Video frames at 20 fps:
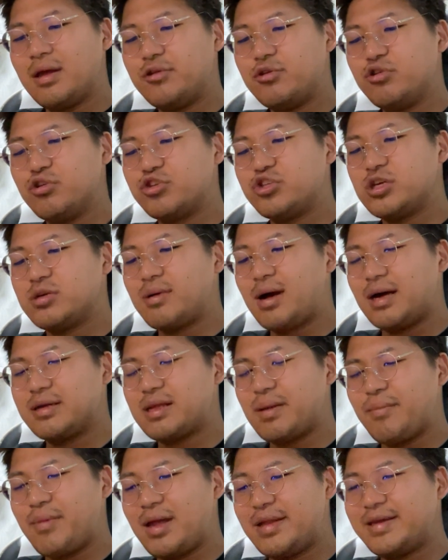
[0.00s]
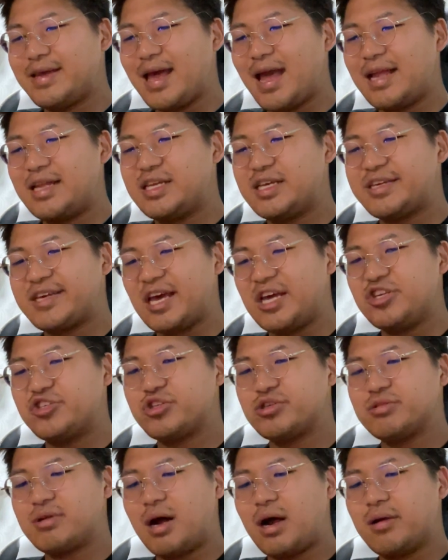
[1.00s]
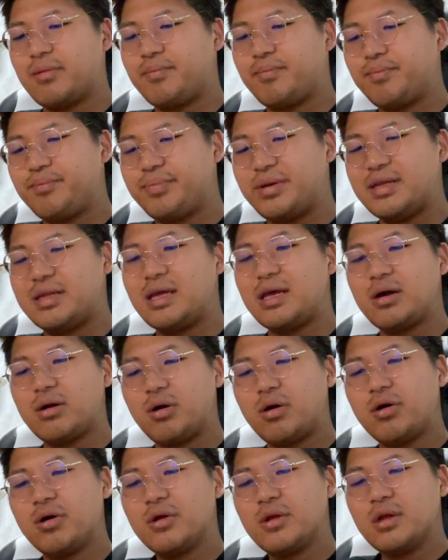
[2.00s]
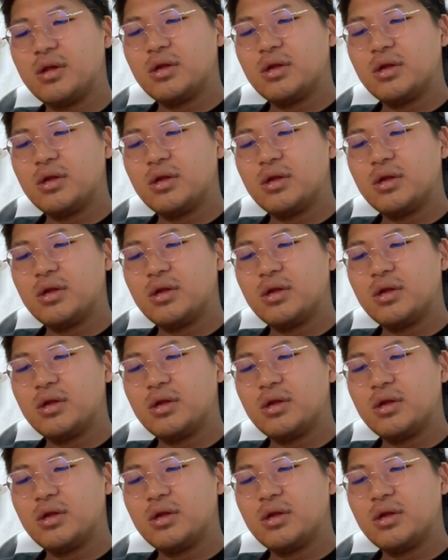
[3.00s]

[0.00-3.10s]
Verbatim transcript: YouTube had many educational video,